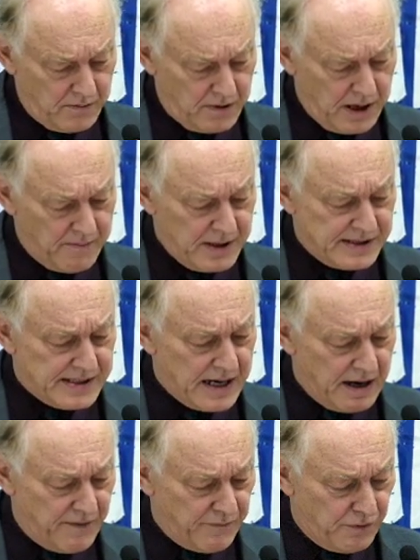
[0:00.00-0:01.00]
let me
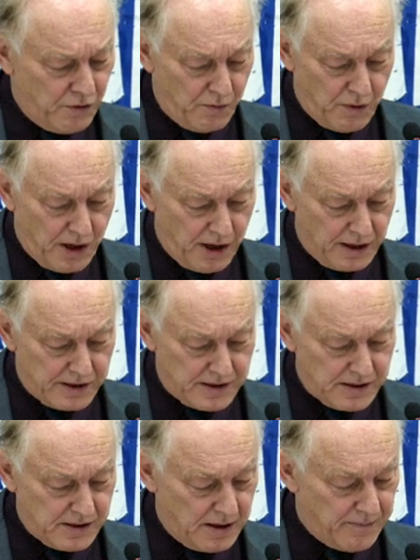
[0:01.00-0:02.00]
say a few
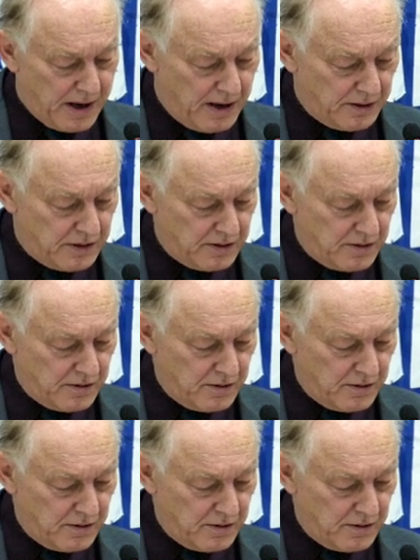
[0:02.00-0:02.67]
words about